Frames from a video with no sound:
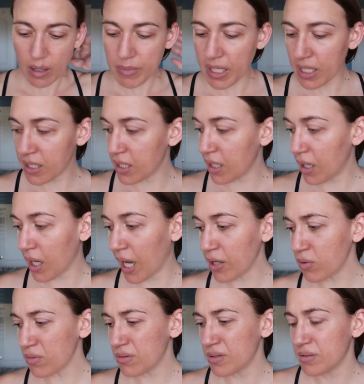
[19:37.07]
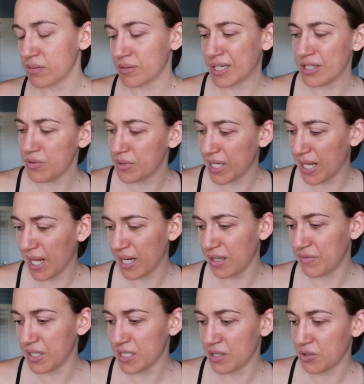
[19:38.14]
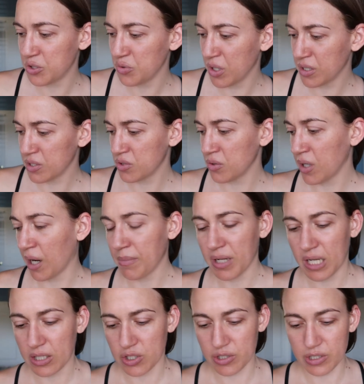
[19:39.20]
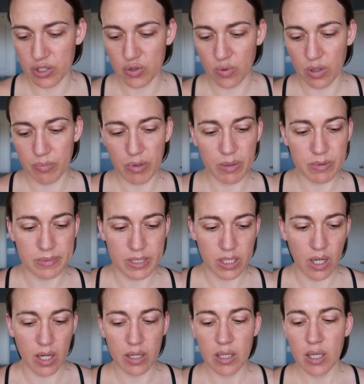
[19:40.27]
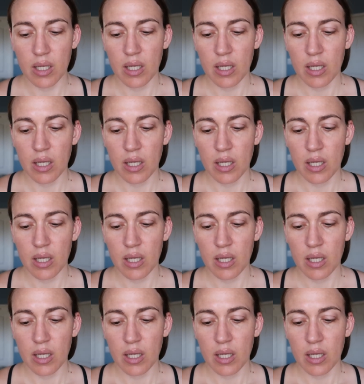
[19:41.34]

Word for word: I mean, I don't can you get any of these at the drugstore? I'm not actually sure, probably not.